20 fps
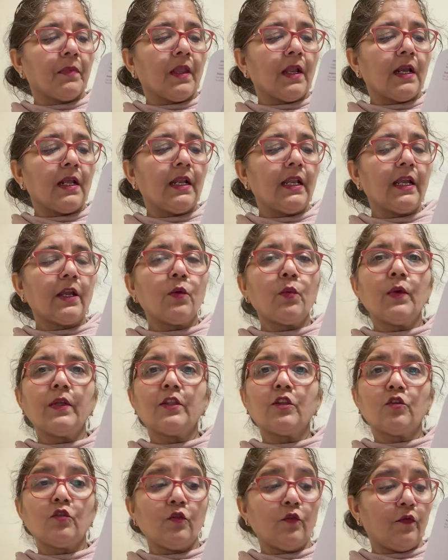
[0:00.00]
Click with
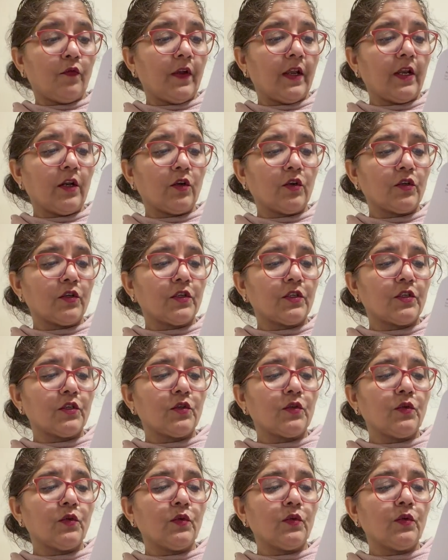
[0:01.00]
2 fingers
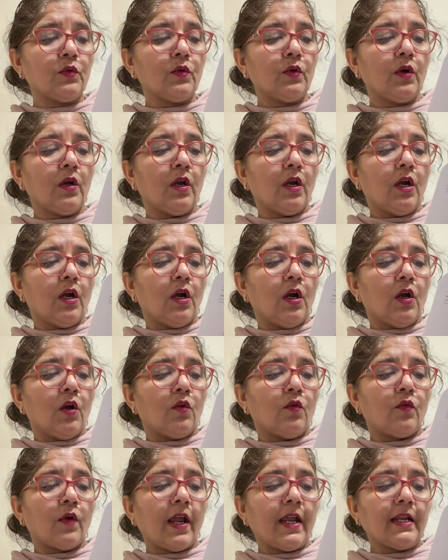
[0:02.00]
to
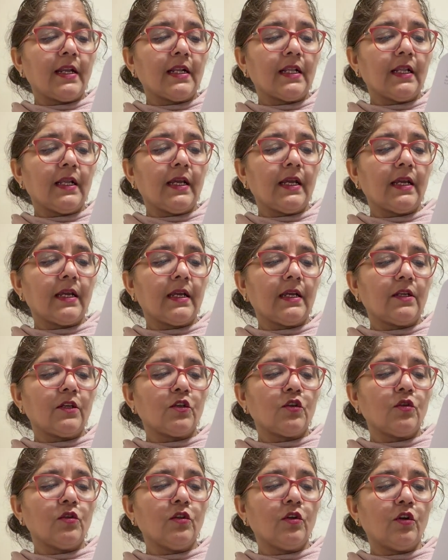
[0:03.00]
right click
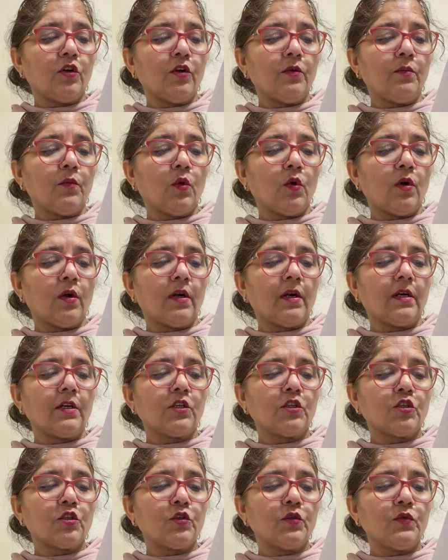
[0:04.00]
to learn more.
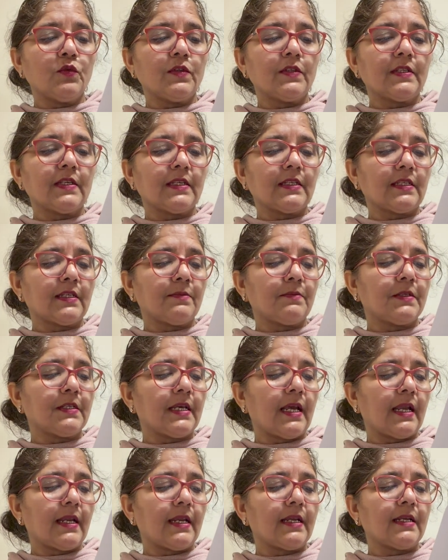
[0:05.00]
Choose system
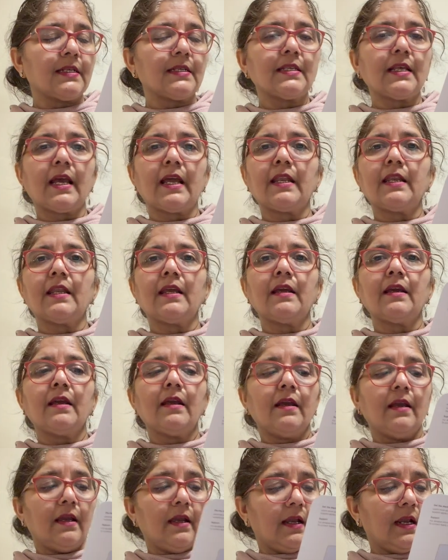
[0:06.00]
settings, then
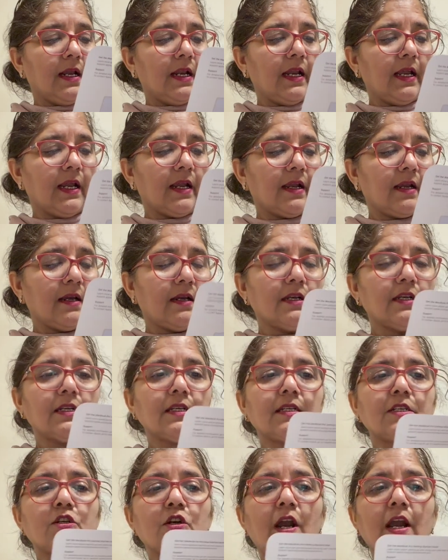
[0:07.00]
click
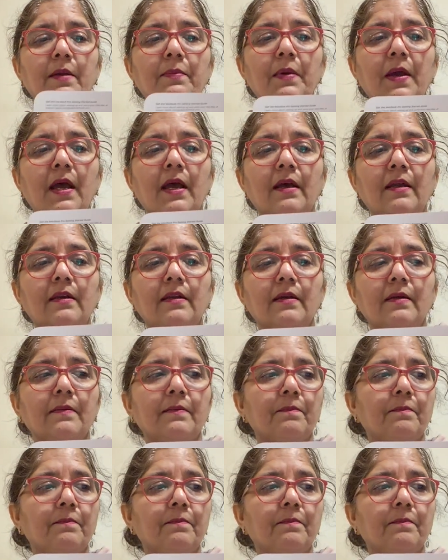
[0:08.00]
trackpad.